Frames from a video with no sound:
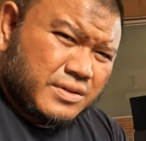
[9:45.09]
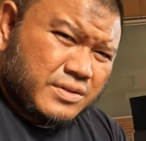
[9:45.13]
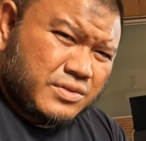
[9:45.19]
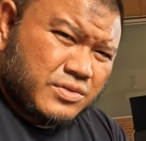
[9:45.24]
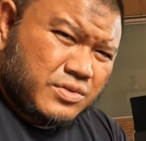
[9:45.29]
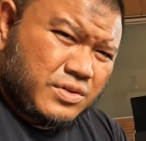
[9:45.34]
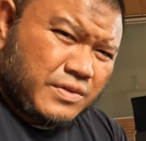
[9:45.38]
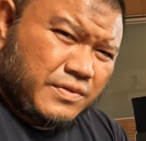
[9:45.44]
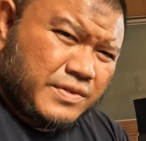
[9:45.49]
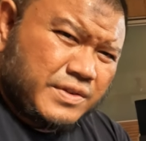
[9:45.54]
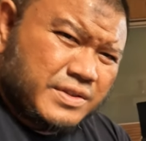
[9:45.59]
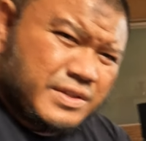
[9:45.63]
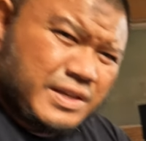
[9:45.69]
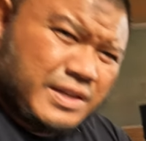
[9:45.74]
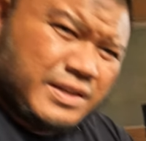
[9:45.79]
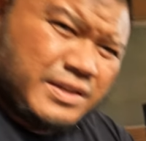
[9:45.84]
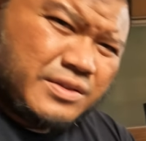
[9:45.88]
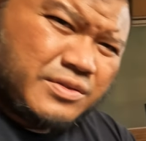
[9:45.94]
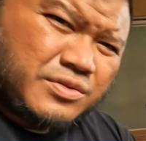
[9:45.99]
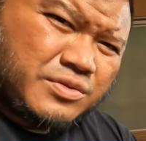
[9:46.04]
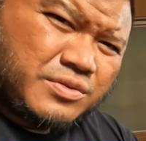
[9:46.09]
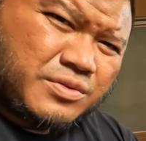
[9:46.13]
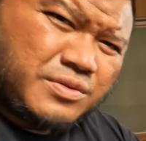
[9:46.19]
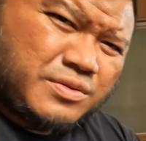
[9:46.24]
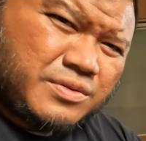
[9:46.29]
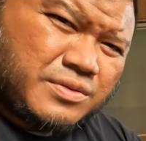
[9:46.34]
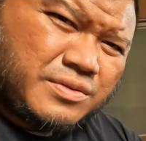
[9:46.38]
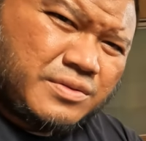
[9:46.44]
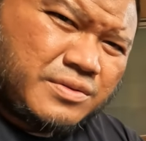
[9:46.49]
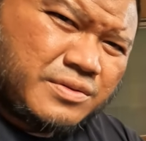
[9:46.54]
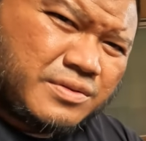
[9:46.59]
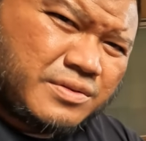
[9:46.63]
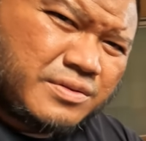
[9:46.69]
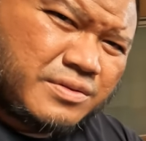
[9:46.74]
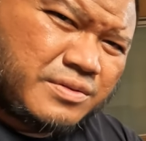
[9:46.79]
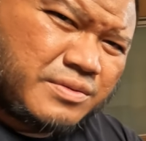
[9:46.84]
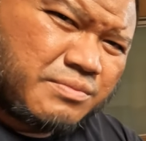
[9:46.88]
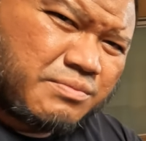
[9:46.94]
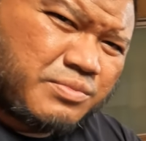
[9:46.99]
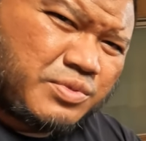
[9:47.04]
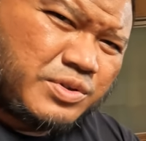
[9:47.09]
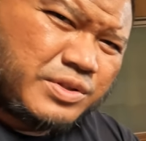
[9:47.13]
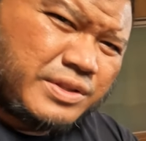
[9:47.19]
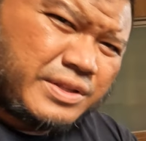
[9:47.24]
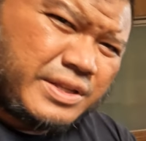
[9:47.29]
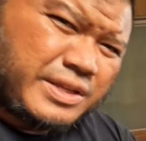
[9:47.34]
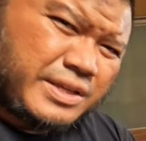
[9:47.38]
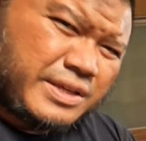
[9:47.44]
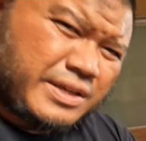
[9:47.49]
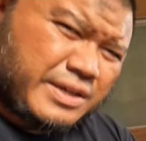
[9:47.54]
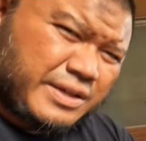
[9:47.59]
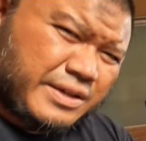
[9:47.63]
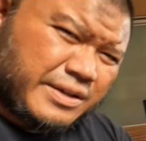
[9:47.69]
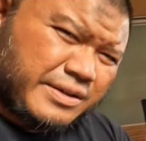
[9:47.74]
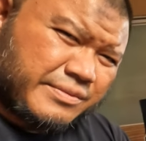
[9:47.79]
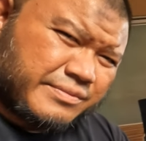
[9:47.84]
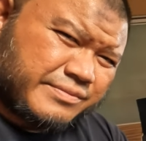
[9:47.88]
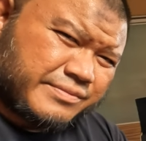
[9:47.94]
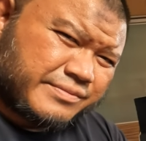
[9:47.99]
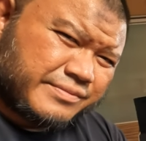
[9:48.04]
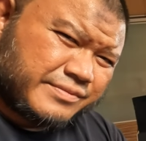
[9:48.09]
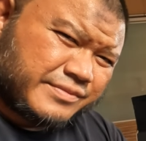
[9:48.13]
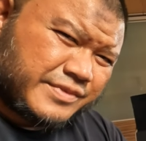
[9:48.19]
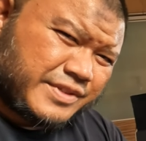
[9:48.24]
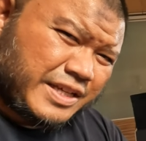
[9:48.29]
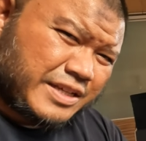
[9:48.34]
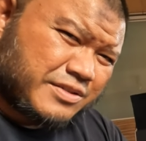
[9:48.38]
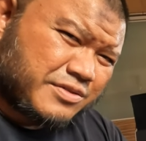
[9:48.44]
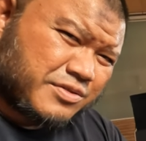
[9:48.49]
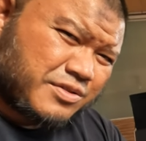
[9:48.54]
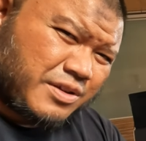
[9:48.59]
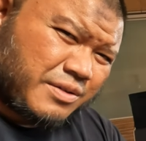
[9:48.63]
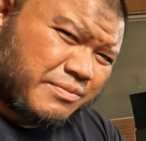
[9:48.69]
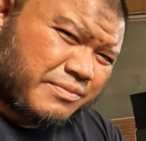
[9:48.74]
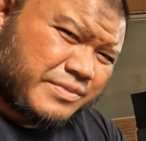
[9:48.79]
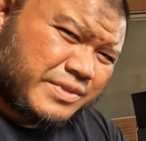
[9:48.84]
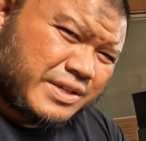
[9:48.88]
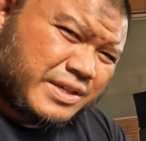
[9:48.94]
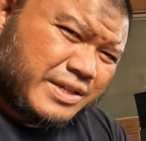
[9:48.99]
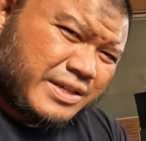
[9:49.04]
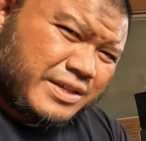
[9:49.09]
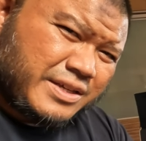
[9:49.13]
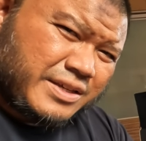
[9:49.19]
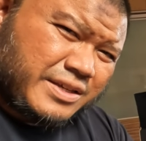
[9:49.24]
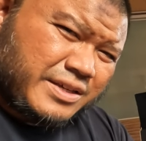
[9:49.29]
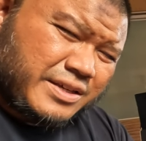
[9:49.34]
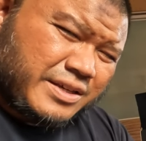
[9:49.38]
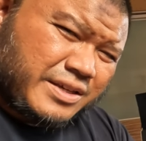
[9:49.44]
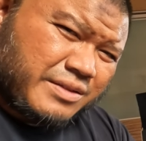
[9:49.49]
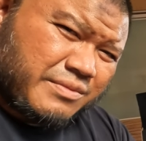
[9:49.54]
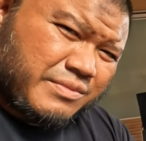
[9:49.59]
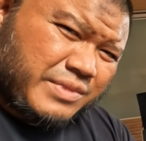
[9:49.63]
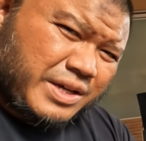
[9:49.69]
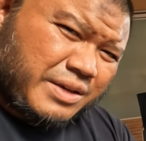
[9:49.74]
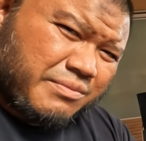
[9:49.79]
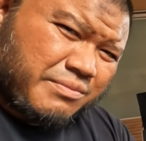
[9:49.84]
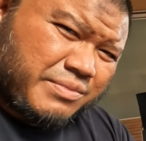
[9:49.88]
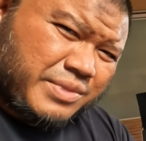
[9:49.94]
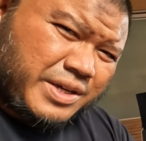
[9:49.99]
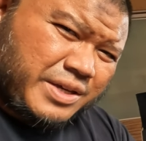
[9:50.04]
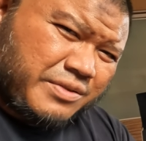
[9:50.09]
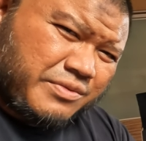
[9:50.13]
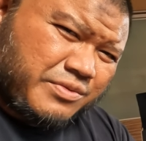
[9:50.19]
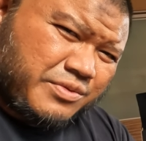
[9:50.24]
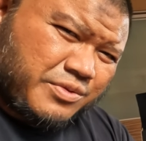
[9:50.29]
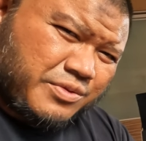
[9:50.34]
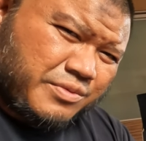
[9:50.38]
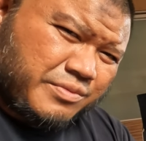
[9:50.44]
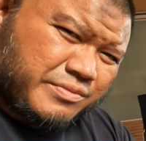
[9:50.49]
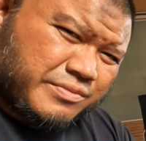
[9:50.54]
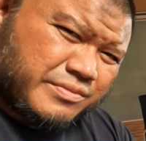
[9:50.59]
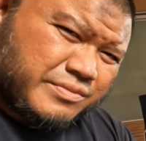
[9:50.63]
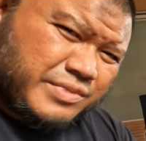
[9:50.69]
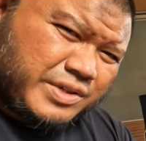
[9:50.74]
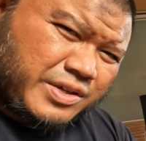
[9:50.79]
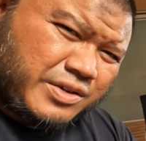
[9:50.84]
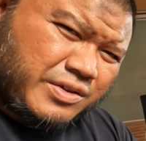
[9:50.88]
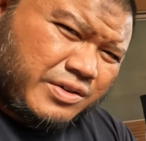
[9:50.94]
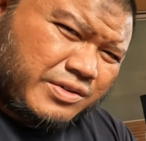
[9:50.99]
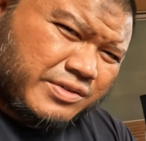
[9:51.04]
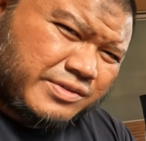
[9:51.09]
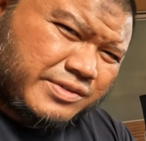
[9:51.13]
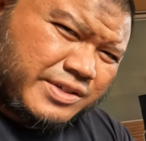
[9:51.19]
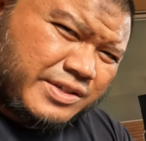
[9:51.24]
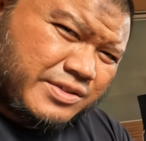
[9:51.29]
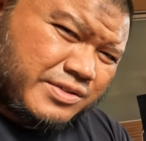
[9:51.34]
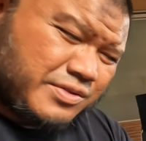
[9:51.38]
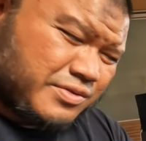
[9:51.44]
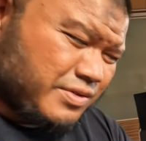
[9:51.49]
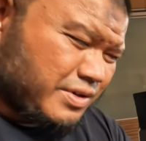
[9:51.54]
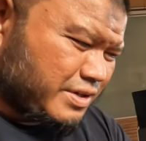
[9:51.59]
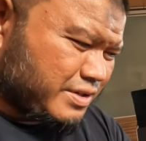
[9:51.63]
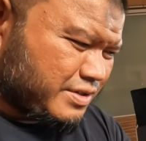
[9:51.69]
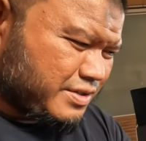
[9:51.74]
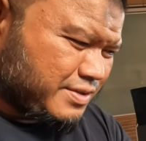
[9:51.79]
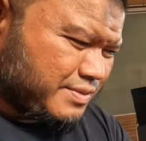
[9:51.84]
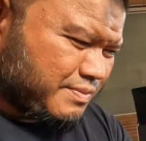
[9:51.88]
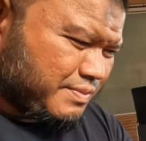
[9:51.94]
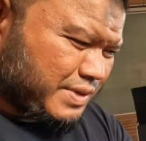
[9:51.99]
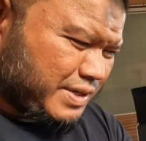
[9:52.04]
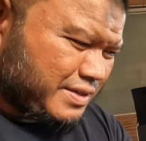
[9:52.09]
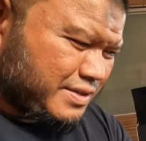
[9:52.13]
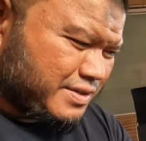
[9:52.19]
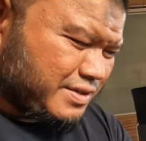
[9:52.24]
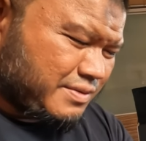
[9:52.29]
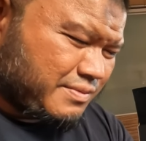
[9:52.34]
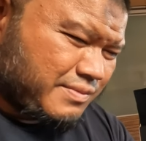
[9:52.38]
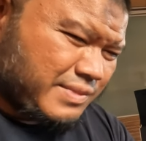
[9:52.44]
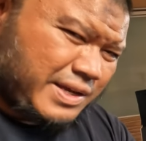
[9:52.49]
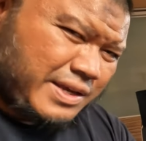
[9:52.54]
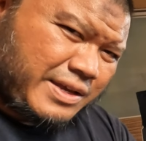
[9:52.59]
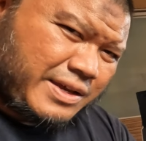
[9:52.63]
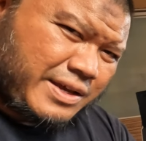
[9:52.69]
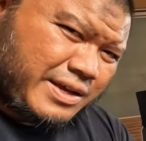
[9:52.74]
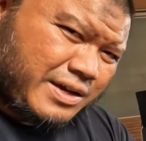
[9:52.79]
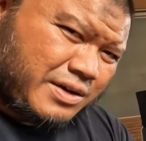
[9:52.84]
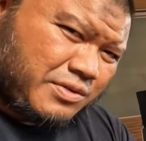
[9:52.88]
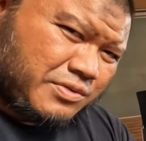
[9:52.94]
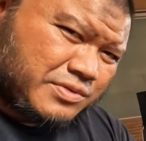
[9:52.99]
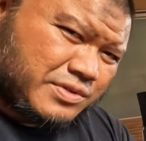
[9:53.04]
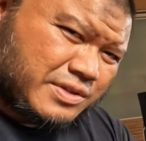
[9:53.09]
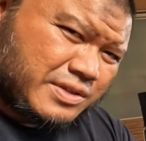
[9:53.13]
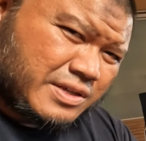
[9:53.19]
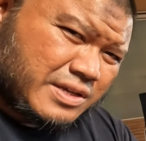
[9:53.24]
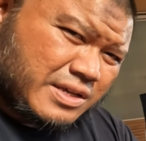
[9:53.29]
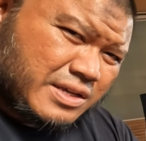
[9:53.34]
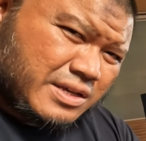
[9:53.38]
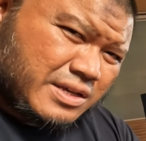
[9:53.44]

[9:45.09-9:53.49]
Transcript: So I've decided to put the desktop in my bedroom because there's no other space in my house.